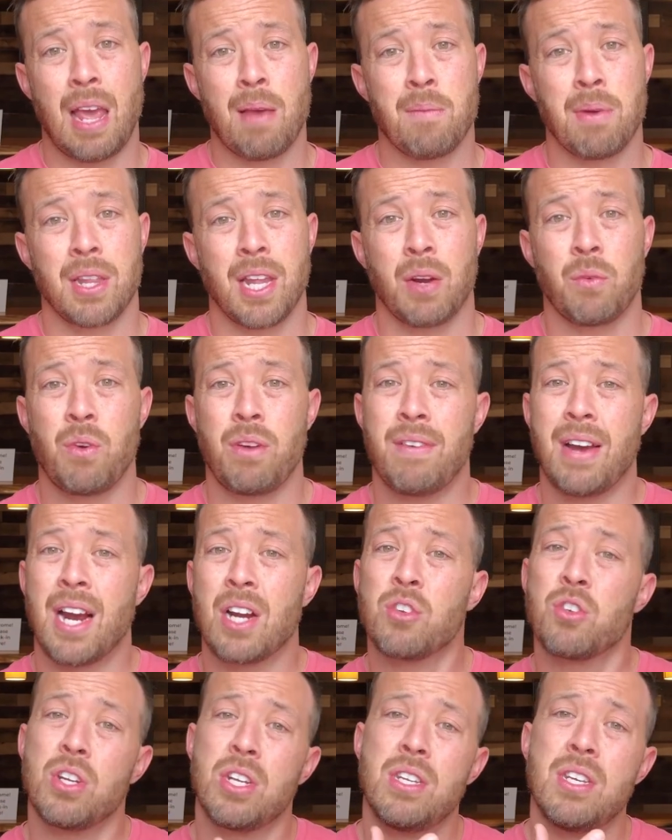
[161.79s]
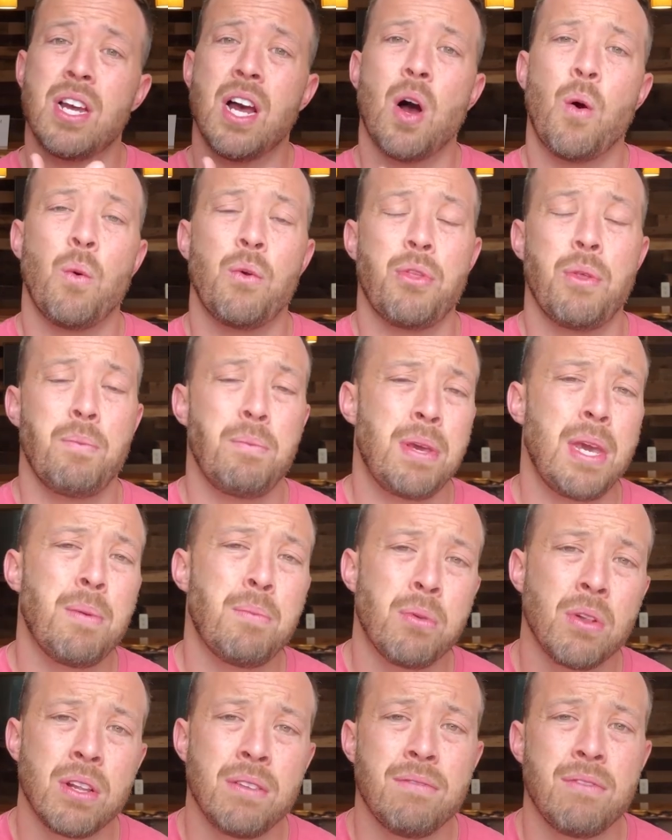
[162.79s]
Like, we've actually dealt with the people
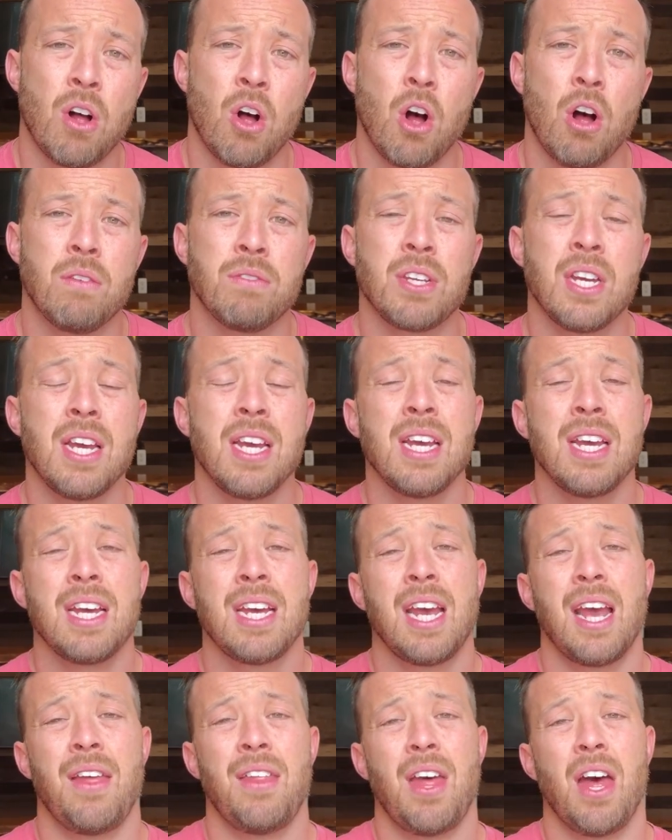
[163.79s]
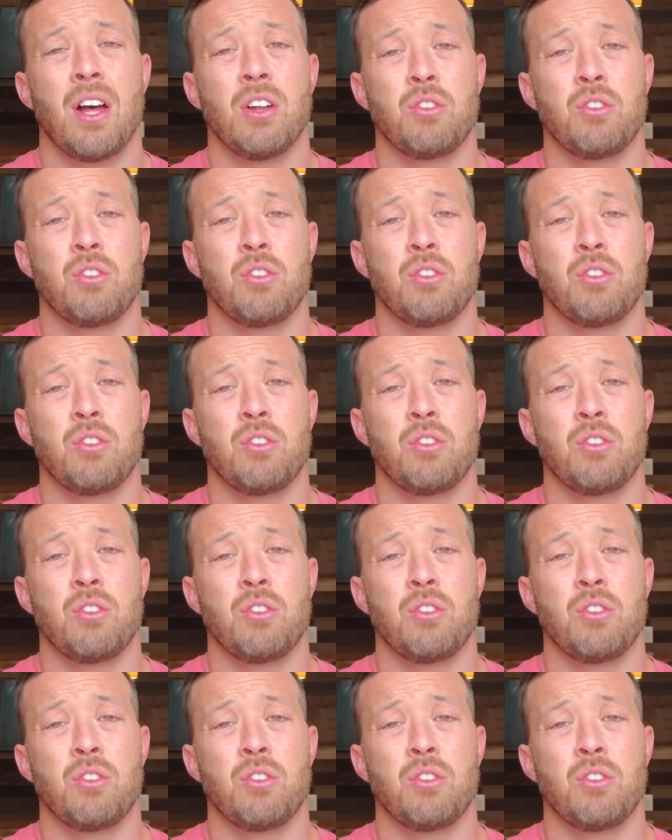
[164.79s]
involved and the elders.